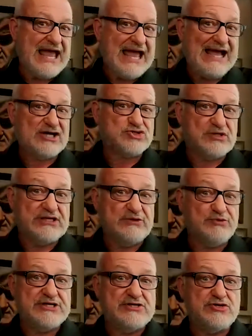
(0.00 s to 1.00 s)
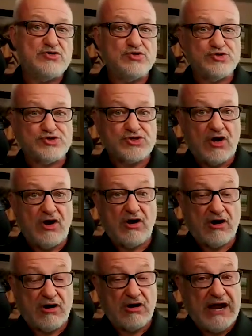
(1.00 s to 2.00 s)
actually reduced
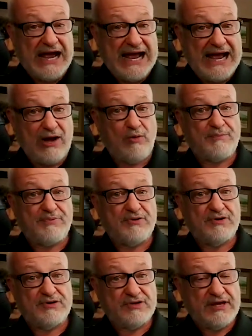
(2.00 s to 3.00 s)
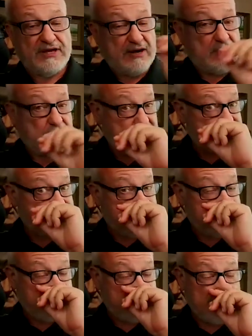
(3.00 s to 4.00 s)
our output and our
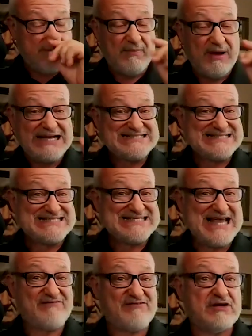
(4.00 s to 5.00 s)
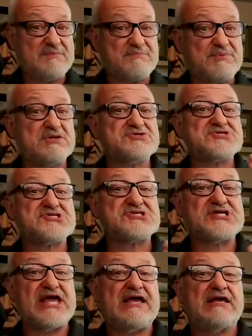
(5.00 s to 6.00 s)
methane by
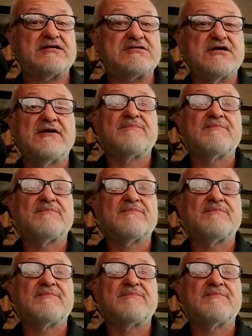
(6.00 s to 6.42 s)
7%